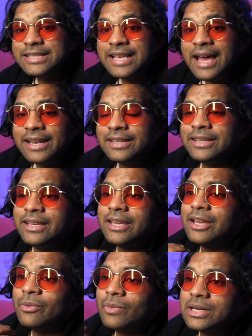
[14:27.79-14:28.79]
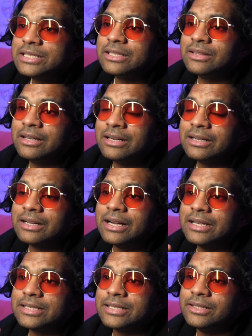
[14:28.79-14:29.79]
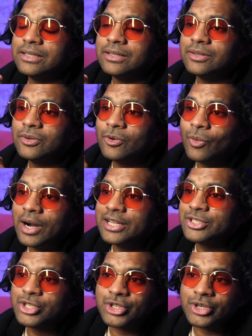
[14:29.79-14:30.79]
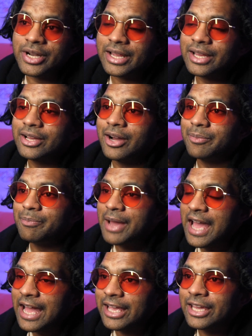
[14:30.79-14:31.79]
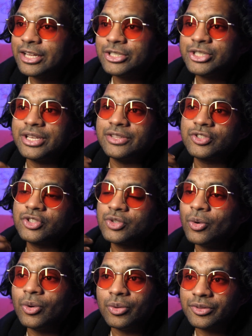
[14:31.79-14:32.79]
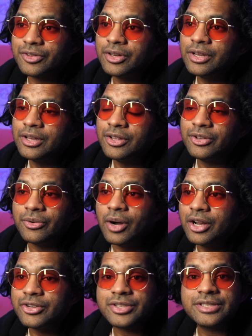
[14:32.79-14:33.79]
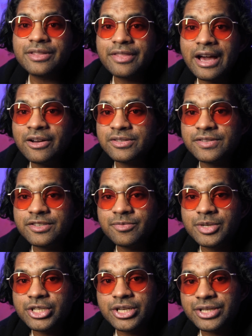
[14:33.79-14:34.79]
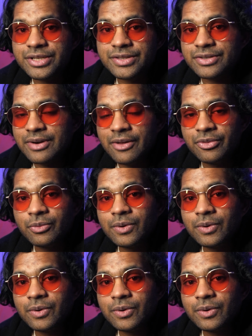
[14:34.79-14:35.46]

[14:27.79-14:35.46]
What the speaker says: Sadly, it wasn't long until Juan's trick got packaged and sold to hundreds and thousands of magicians around the